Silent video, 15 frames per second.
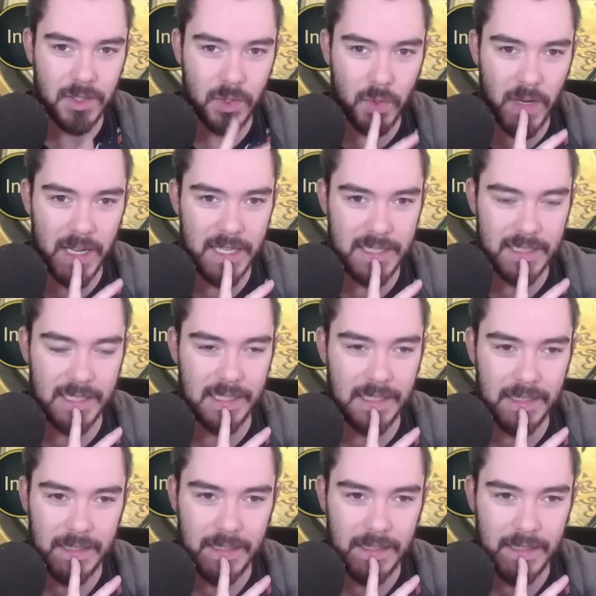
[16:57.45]

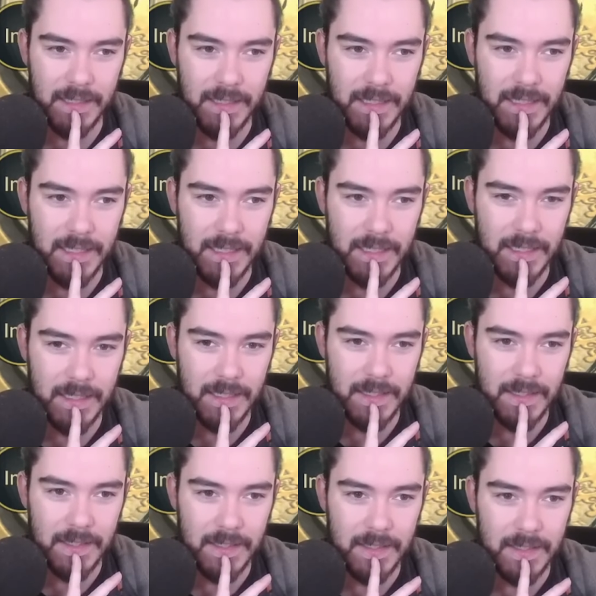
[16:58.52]
crazy.
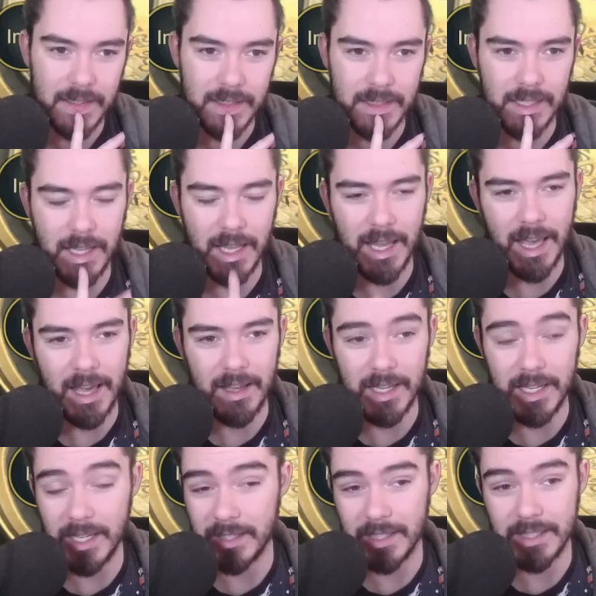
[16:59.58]
So they have
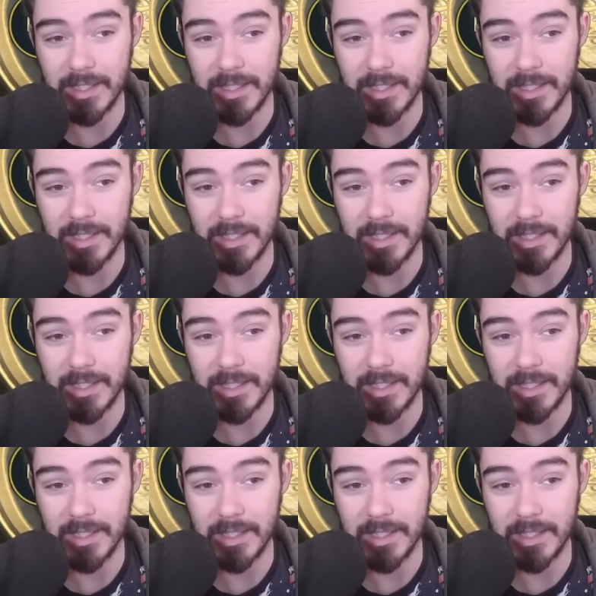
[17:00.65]
he this